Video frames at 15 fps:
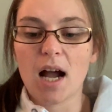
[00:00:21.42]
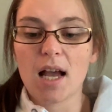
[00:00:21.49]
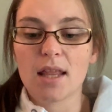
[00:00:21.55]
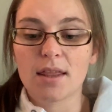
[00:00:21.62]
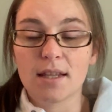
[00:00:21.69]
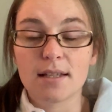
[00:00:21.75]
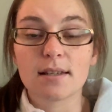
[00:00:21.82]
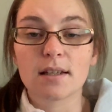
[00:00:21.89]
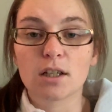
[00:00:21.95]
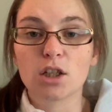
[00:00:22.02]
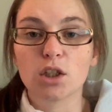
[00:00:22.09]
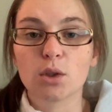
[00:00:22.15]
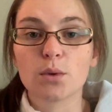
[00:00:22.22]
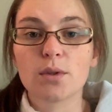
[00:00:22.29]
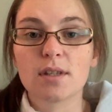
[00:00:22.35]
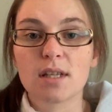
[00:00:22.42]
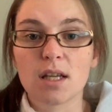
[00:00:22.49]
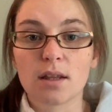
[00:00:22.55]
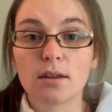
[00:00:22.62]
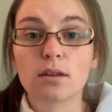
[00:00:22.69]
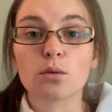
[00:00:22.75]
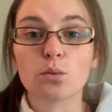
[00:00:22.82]
This includes the
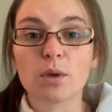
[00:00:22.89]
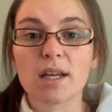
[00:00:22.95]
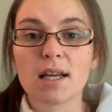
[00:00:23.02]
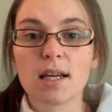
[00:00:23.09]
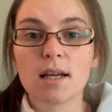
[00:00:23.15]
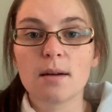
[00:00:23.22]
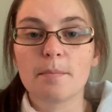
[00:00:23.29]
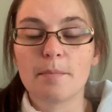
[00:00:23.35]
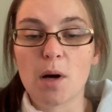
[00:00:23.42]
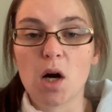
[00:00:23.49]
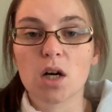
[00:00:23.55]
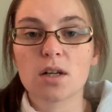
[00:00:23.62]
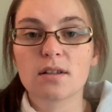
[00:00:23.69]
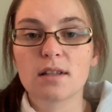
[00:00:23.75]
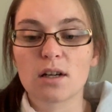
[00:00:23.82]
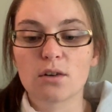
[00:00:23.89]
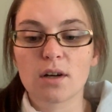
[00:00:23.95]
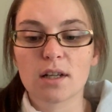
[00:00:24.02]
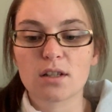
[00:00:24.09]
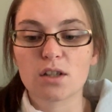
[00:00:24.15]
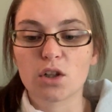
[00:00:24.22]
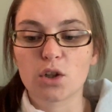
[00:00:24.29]
3 bars that are
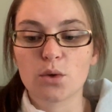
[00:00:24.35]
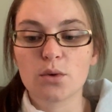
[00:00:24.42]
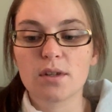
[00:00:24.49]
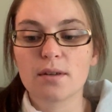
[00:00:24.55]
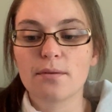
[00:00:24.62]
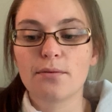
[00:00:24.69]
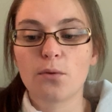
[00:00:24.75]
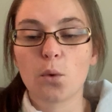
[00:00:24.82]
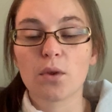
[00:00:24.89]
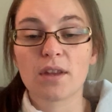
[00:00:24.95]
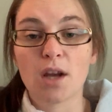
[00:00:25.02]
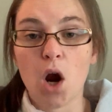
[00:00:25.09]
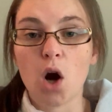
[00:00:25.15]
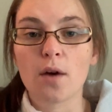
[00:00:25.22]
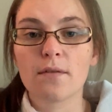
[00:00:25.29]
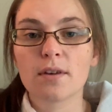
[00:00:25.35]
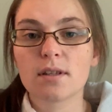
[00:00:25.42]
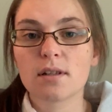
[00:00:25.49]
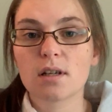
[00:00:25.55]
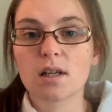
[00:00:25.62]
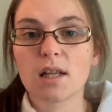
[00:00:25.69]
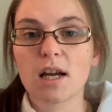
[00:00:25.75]
exclusive for the
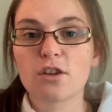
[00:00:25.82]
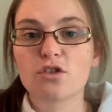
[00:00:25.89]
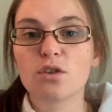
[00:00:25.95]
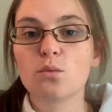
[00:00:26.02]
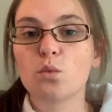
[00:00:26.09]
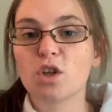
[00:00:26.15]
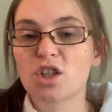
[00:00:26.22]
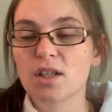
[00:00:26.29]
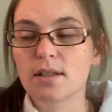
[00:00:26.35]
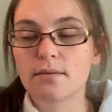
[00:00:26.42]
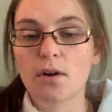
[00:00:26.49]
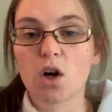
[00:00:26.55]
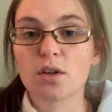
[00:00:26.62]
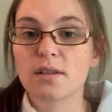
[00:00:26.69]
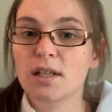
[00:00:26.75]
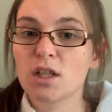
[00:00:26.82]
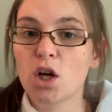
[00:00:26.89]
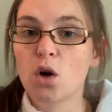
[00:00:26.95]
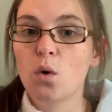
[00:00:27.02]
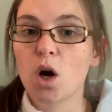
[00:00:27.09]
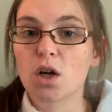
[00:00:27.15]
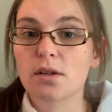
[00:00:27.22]
Harvest collection, which as far as I
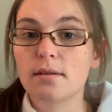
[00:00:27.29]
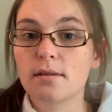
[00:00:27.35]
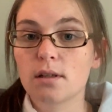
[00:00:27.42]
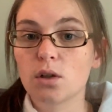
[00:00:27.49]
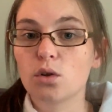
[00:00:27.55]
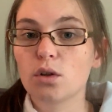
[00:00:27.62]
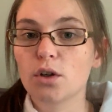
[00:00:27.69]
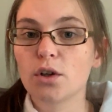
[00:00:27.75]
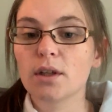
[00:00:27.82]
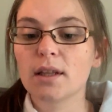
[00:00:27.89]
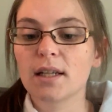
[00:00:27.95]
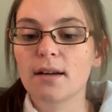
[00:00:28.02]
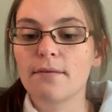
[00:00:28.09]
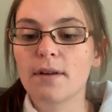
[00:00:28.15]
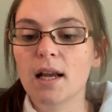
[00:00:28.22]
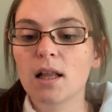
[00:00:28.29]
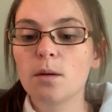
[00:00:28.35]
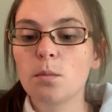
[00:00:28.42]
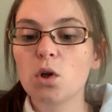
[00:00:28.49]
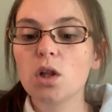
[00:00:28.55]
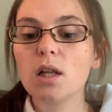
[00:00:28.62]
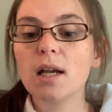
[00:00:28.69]
know are still currently
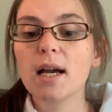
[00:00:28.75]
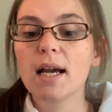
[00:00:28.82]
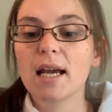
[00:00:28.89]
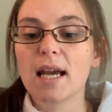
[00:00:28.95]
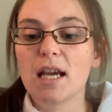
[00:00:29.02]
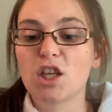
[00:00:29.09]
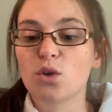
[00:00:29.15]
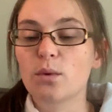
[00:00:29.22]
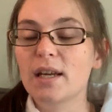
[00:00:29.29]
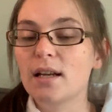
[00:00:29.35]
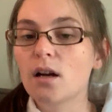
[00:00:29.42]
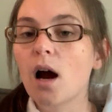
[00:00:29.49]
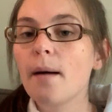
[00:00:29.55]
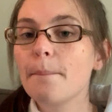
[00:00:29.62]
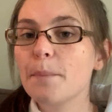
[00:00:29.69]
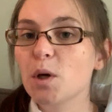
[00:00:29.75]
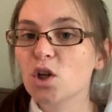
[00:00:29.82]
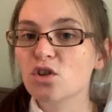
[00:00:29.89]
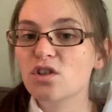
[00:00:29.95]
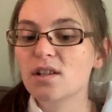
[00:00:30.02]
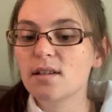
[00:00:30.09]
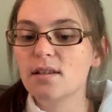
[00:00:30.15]
available. You cannot
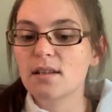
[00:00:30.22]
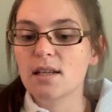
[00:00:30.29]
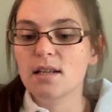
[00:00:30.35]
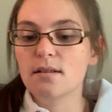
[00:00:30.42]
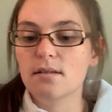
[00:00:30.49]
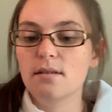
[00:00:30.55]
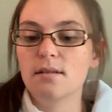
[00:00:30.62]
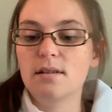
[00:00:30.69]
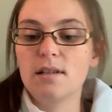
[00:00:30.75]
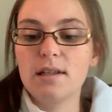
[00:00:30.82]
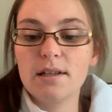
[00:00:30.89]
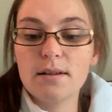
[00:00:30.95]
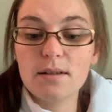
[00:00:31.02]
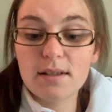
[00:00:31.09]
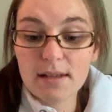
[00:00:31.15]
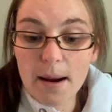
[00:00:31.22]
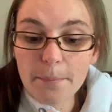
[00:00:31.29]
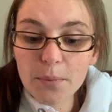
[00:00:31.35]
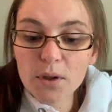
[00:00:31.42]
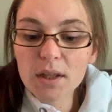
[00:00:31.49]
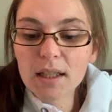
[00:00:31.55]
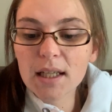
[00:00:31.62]
purchase these
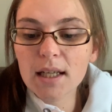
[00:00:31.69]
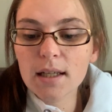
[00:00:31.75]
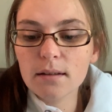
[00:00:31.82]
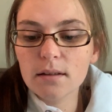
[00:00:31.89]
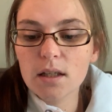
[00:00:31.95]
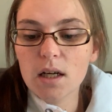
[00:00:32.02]
separately.